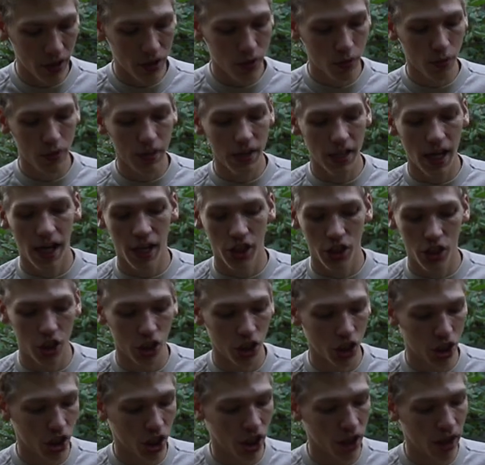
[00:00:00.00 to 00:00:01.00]
this one's actually
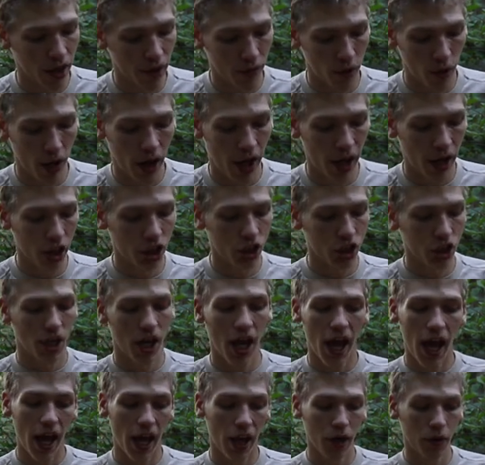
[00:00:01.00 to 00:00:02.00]
just a lever action
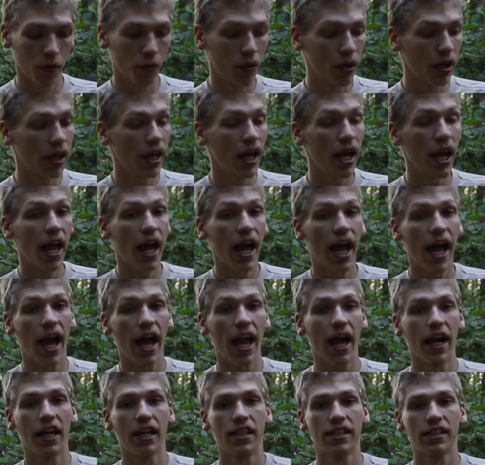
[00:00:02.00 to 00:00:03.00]
Henry
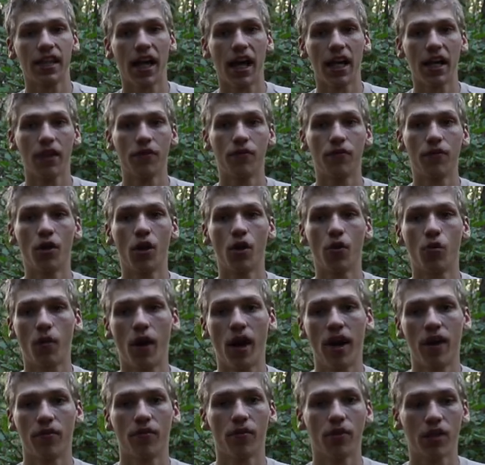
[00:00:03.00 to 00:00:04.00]
and it's kind of the
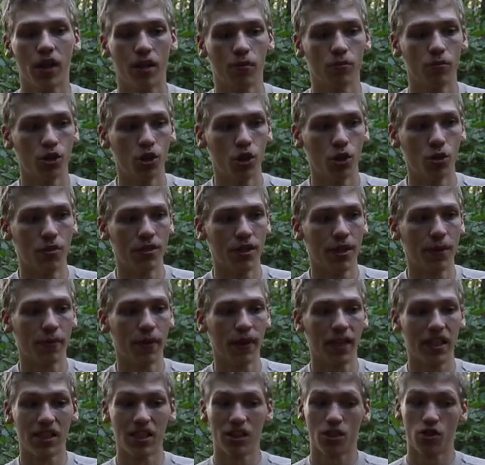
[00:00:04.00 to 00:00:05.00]
rifle that I'm choosing
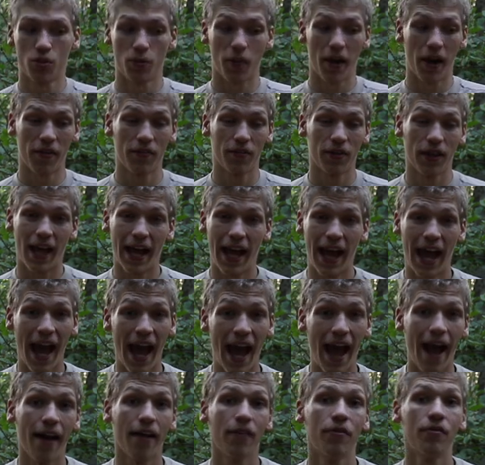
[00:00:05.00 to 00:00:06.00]
because it's a rifle I
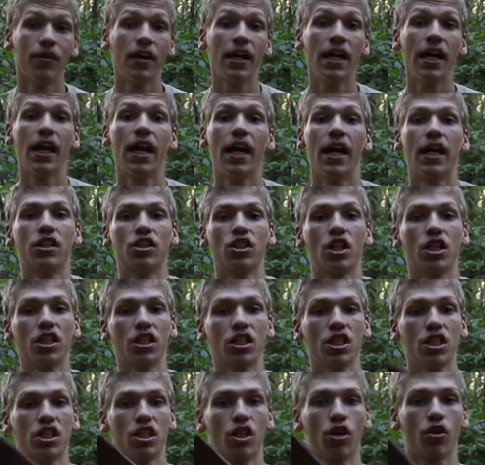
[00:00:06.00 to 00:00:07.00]
have. It's not
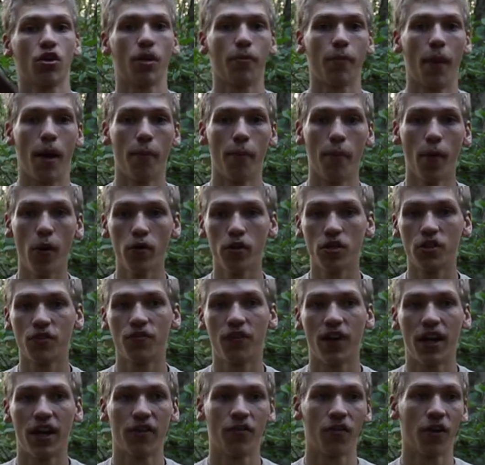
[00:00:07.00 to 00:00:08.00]
necessarily my most
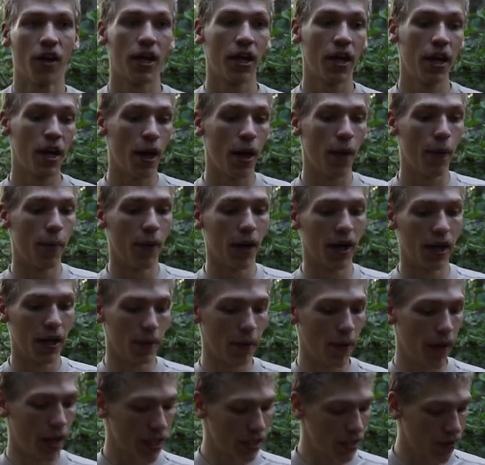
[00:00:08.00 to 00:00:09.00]
favorite but it
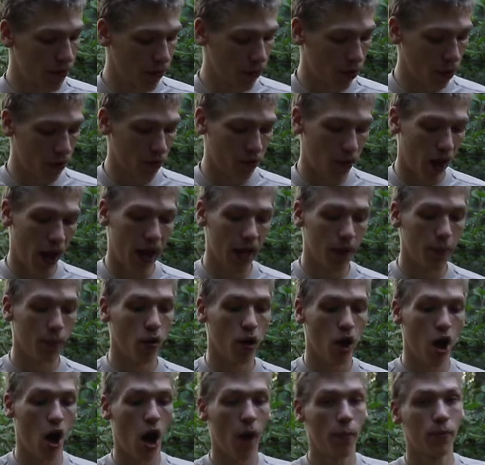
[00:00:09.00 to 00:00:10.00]
makes a very viable
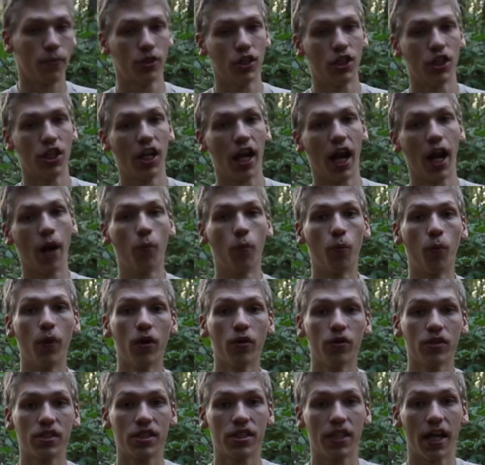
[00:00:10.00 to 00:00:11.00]
option and I
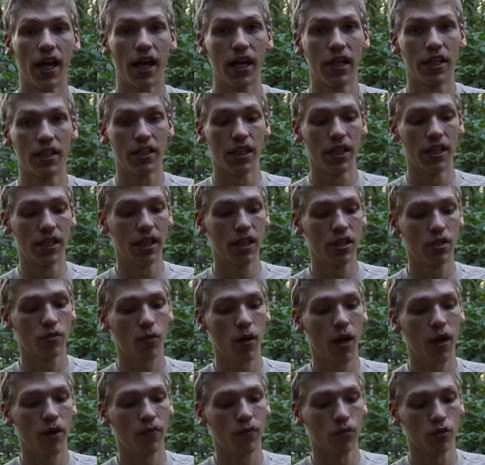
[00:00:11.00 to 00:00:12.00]
will say to this
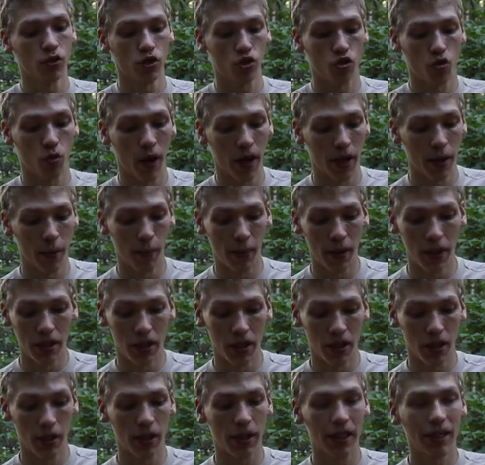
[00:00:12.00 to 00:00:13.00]
rifle's
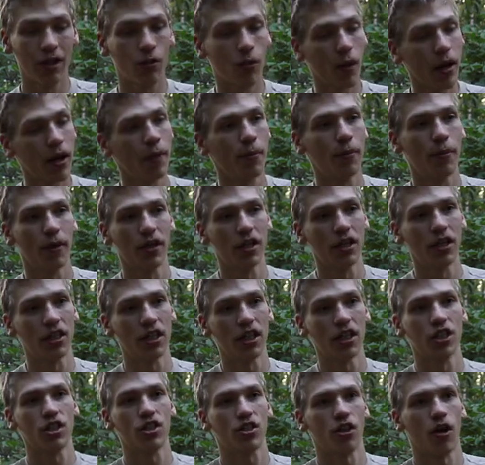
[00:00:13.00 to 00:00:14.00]
credibility
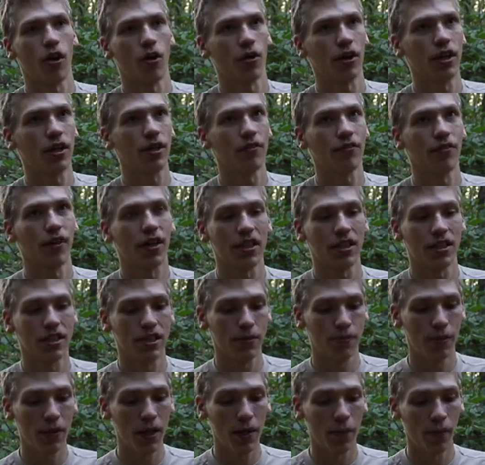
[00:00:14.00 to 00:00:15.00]
credibility, sorry, I didn't
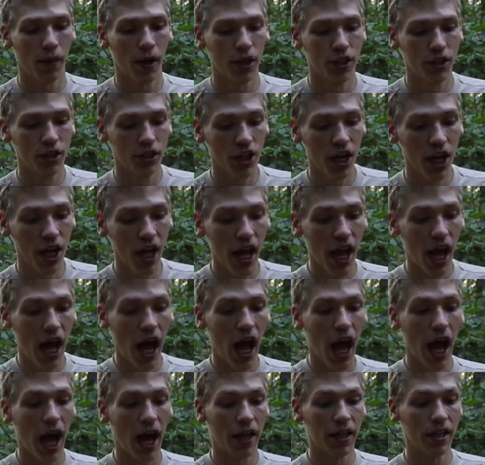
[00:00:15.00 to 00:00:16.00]
speak much.
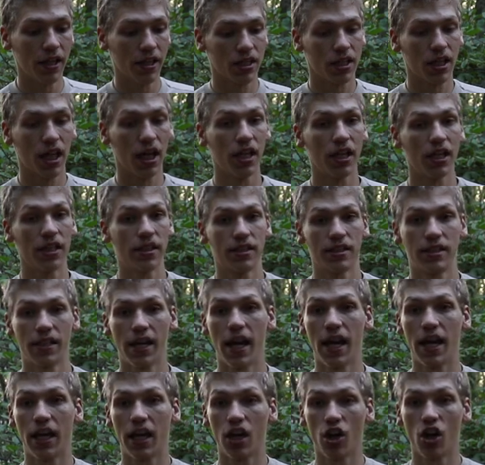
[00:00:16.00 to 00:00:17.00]
Uh, this gun has
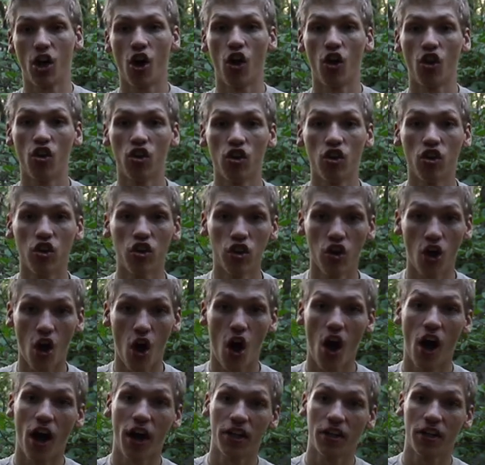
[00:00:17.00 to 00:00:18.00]
taken a
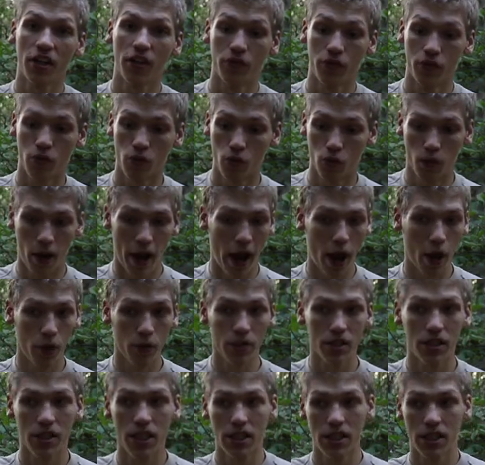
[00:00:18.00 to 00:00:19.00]
lot of
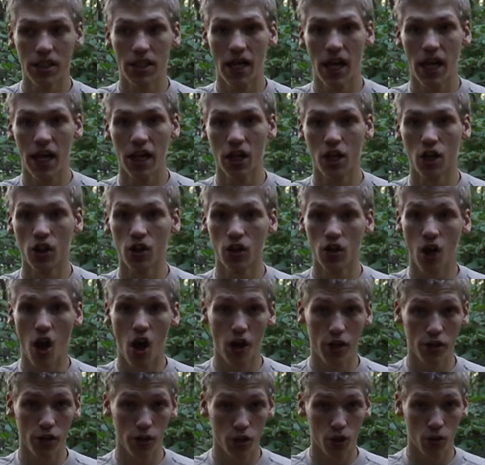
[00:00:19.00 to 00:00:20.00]
grouse, it's taken a
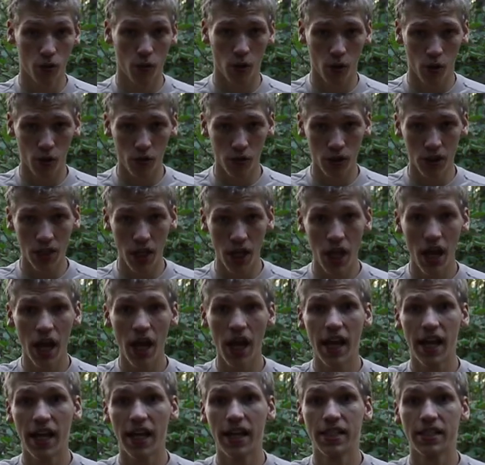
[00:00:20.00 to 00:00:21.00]
lot of squirrels.
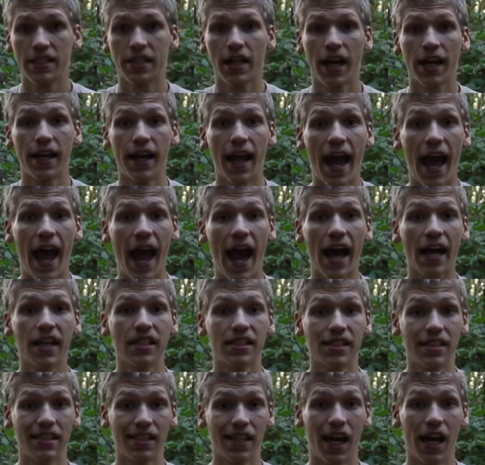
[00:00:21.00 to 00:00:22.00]
This gun
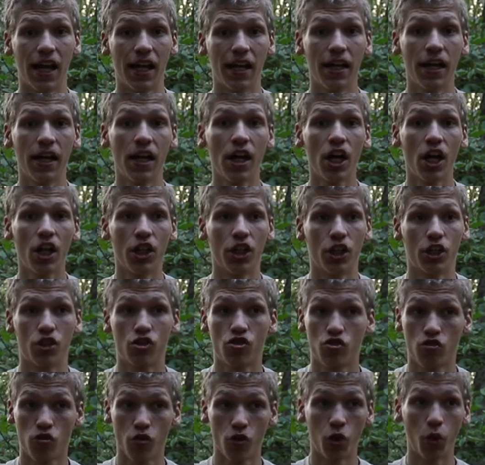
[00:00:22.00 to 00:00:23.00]
has done the
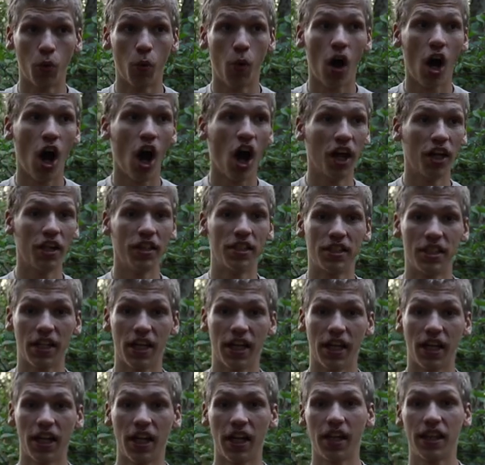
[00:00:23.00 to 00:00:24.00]
true
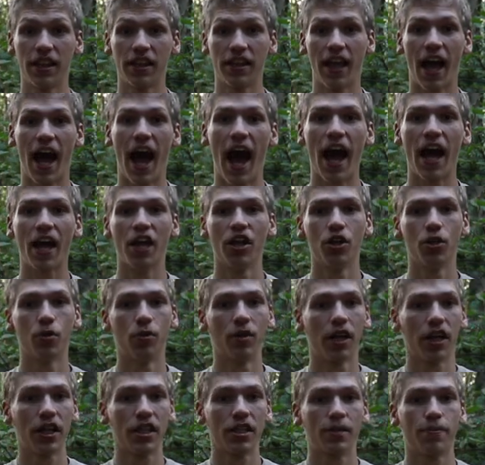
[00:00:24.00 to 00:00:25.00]
hunting that you
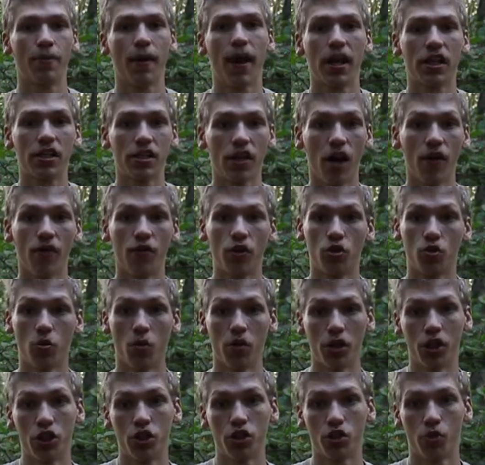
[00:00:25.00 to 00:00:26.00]
would expect of a
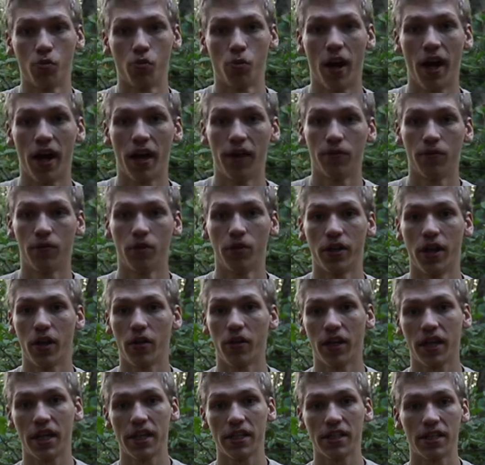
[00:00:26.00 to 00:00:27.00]
22 rifle. Now,
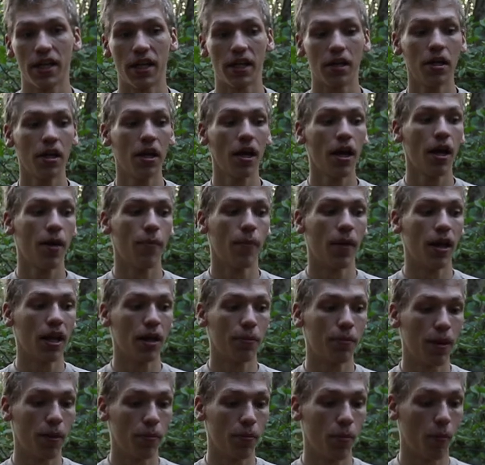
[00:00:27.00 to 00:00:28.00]
like I said, many
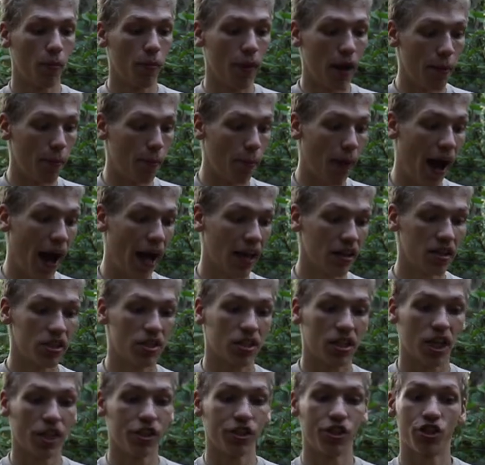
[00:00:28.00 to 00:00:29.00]
people may buy
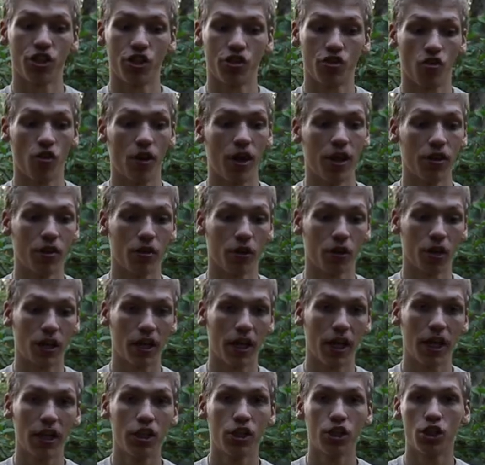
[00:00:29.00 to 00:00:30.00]
these guns to train their
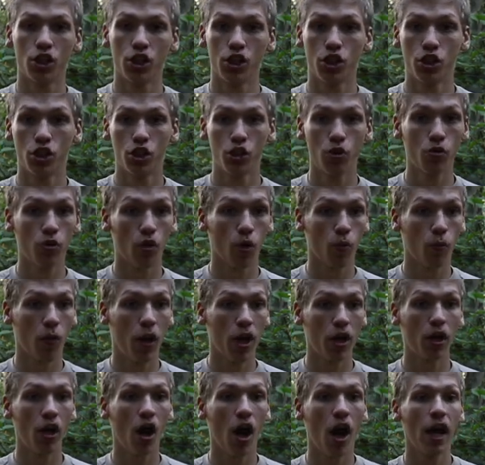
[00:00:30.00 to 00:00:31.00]
kids to shoot or
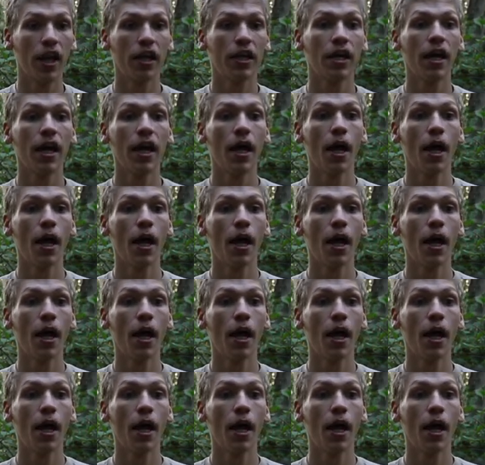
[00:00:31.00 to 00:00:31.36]
whatnot,